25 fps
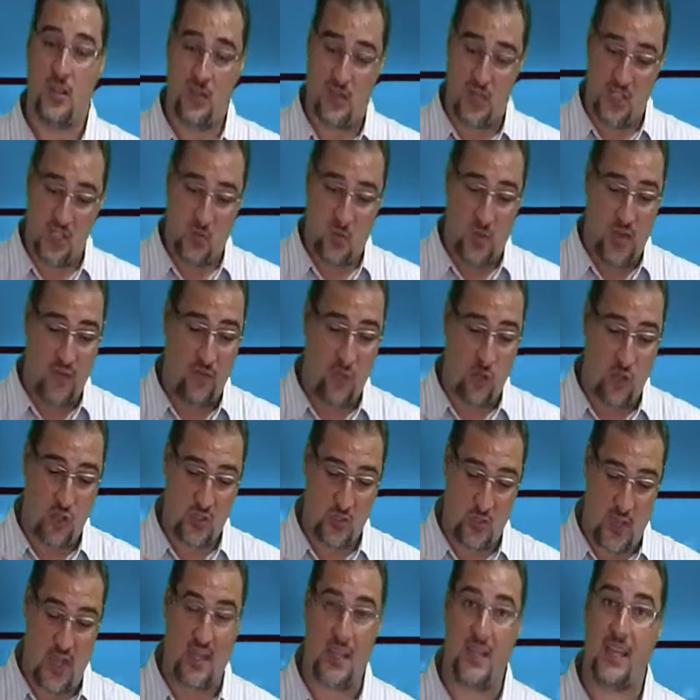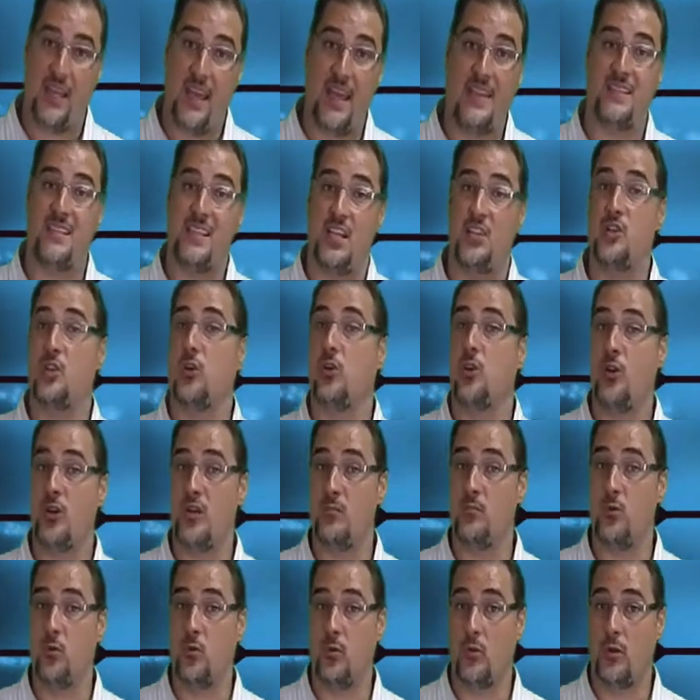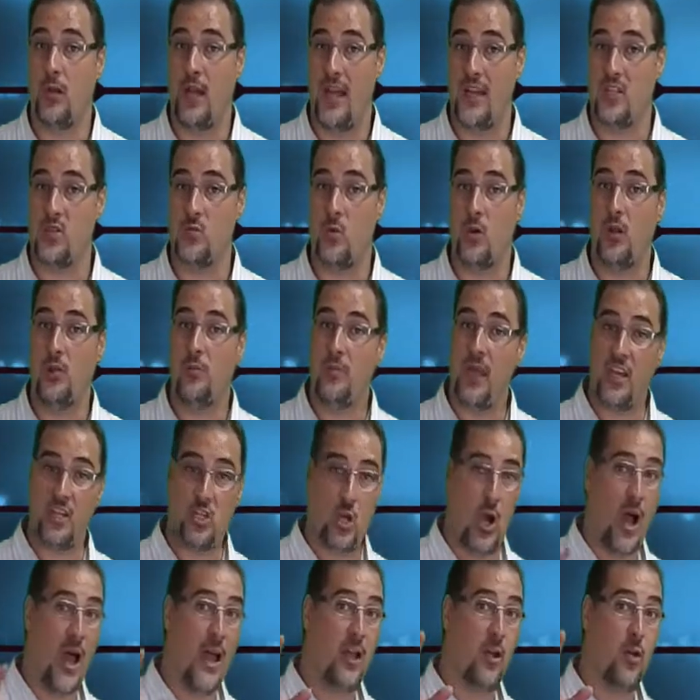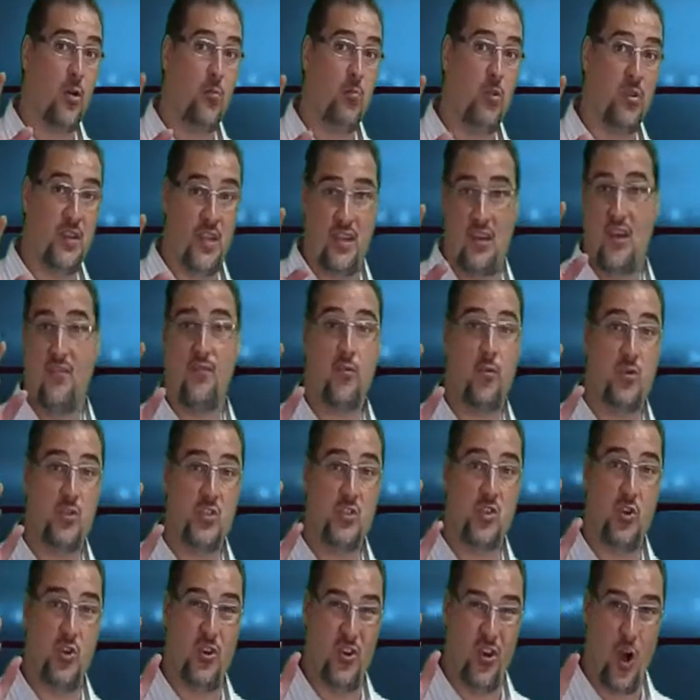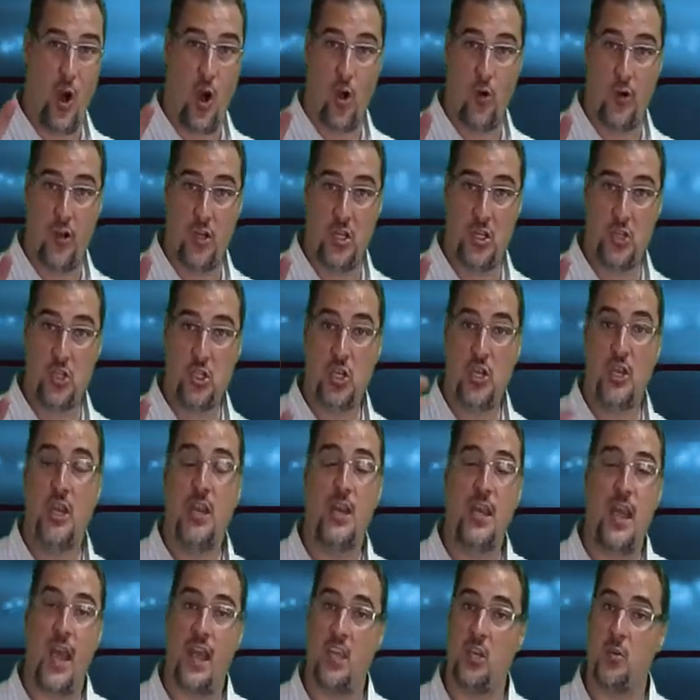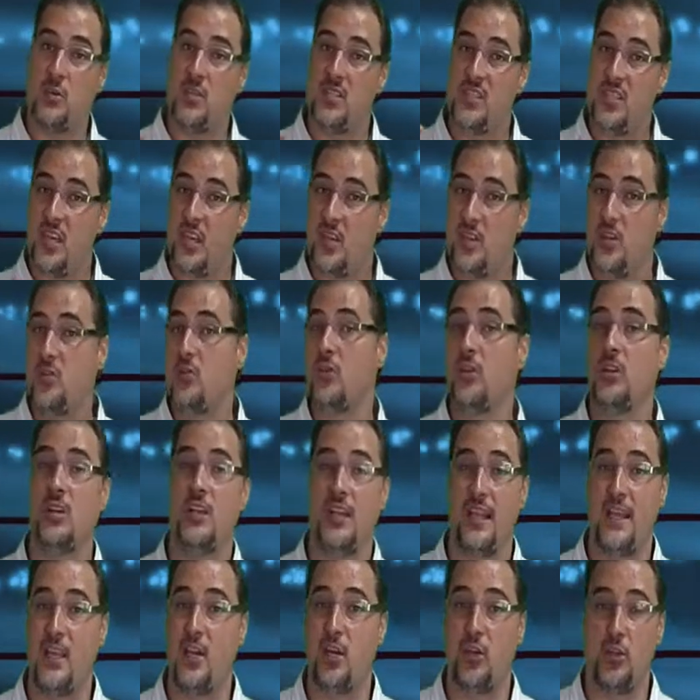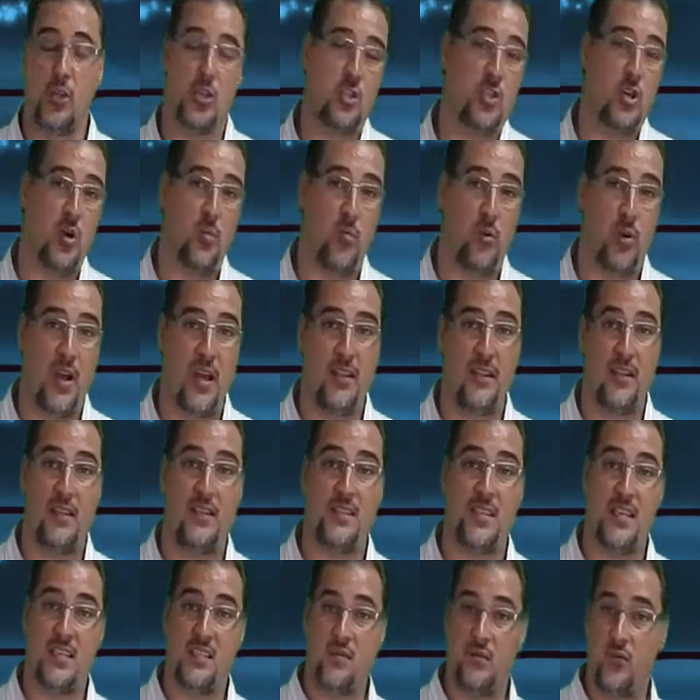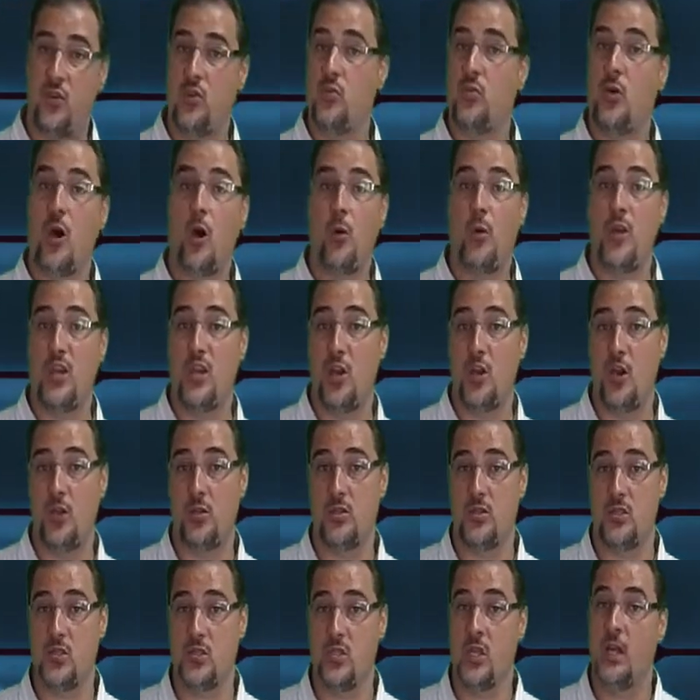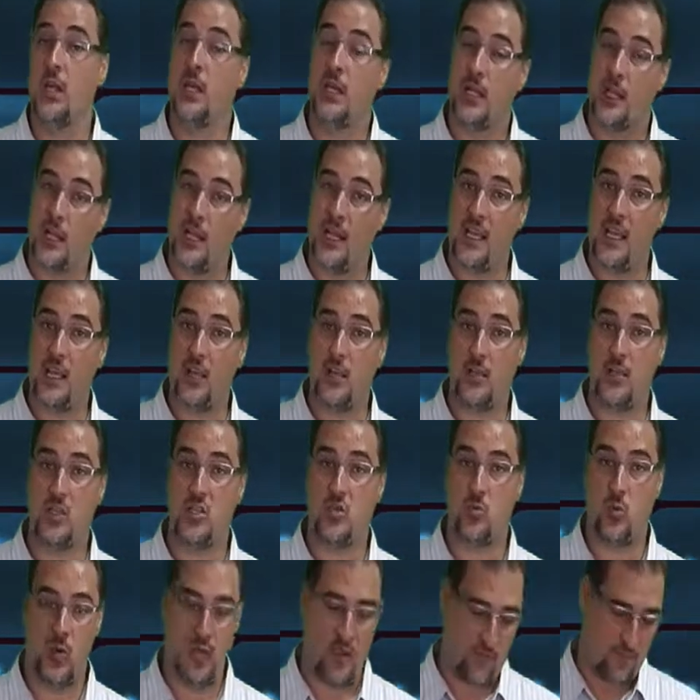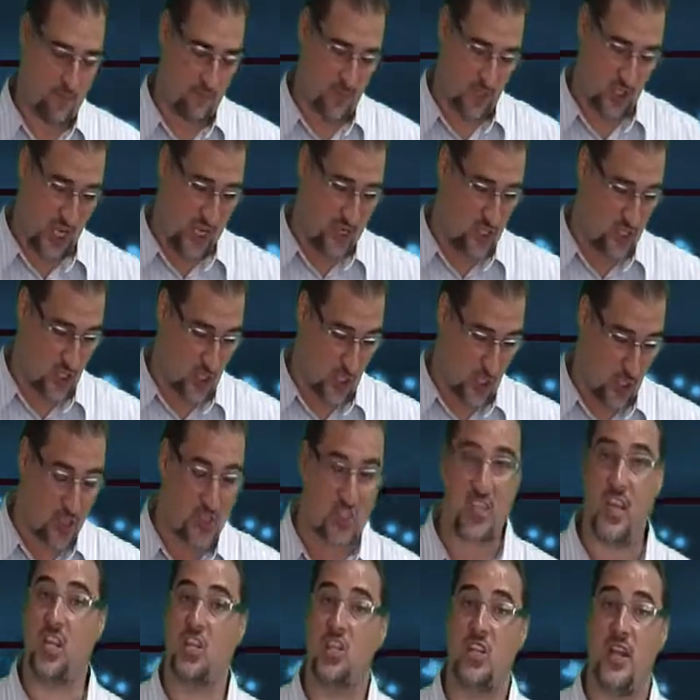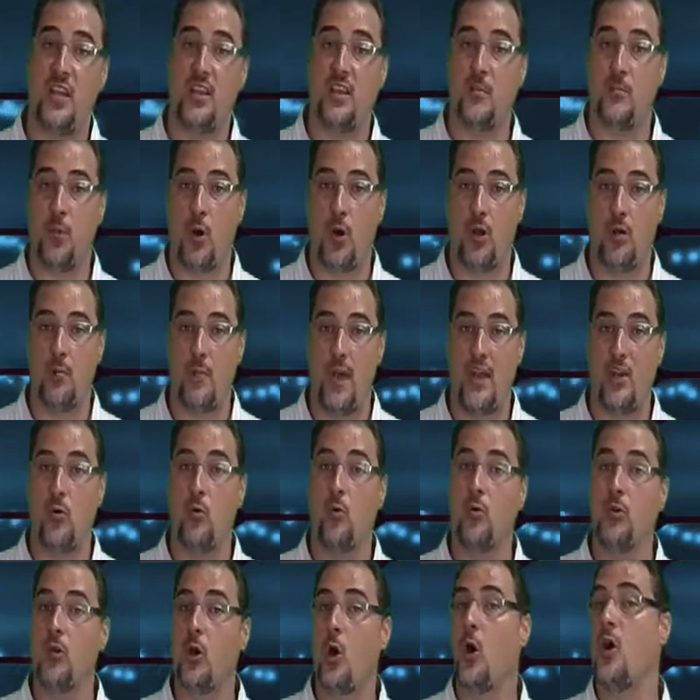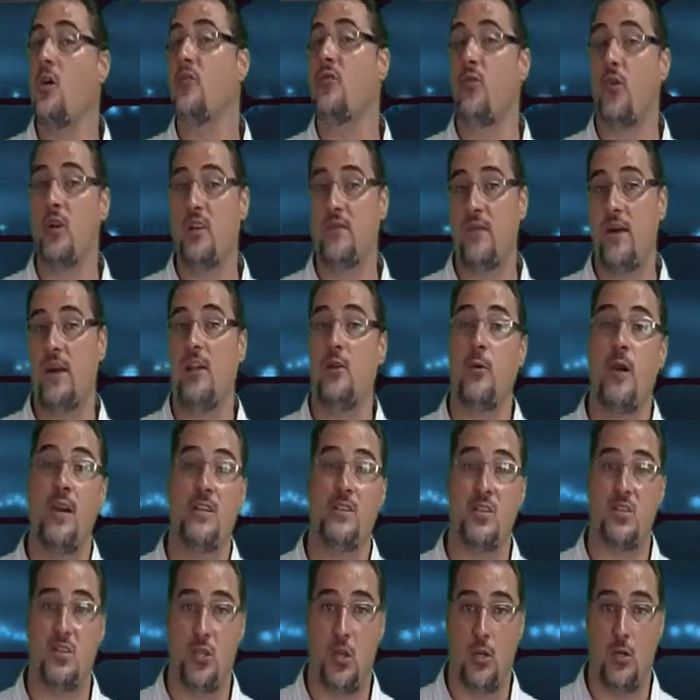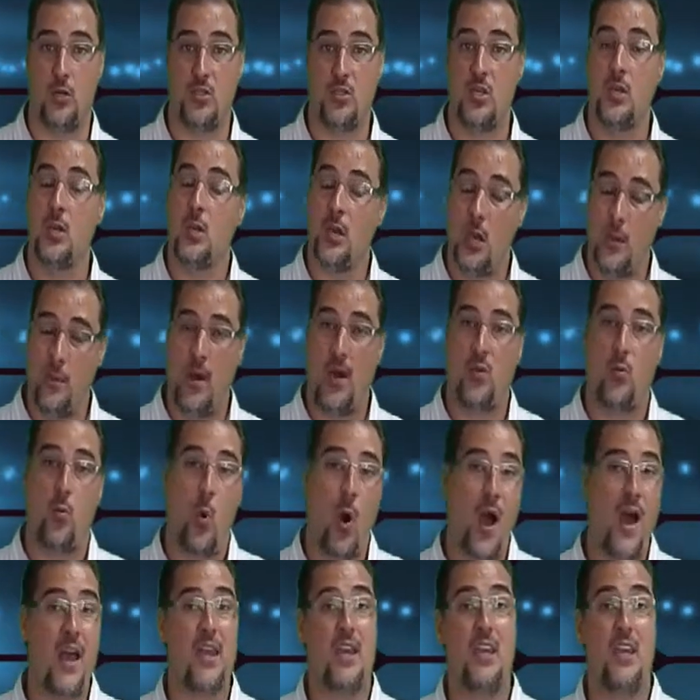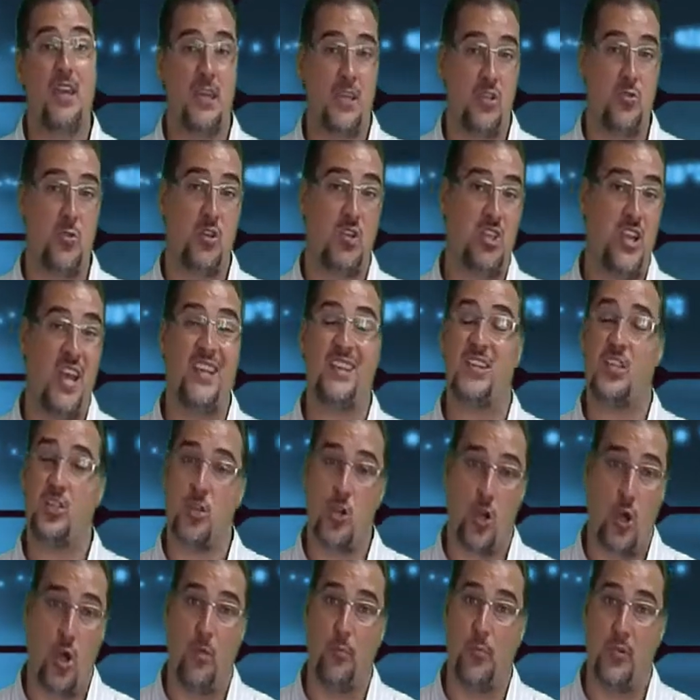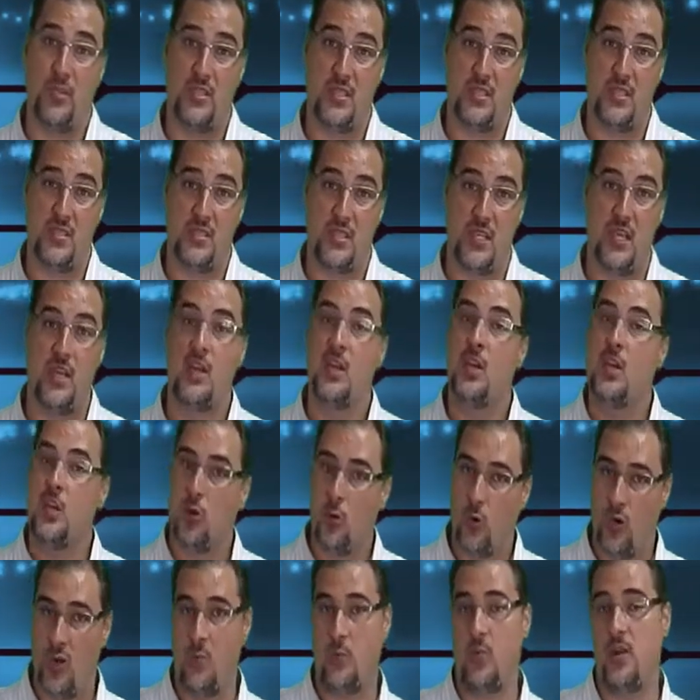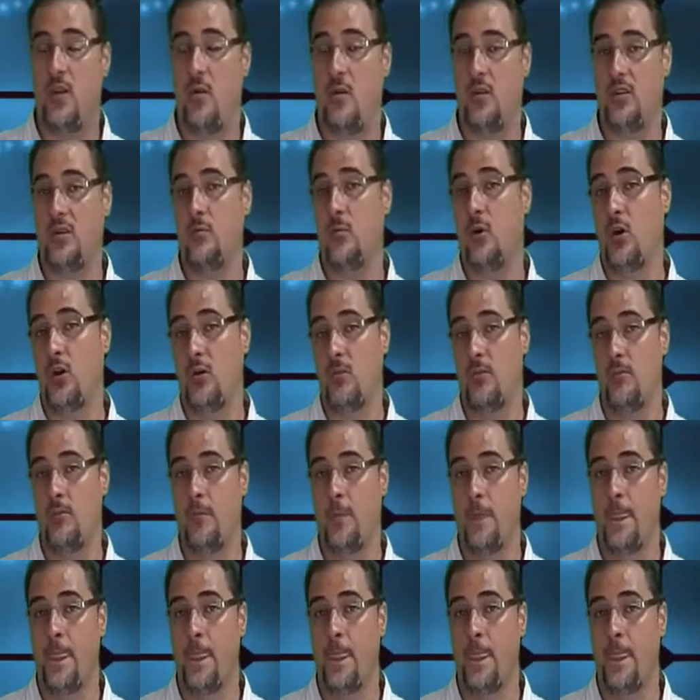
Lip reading: This will of course be indicated in your learning portal as well, as your icon will then of course turn orange, and you'll see a new little link on the top right that says View OE Notes. Clicking this will change the notes section at the bottom, and all the overall evaluator's notes about why he has rejected your competency will appear at the bottom.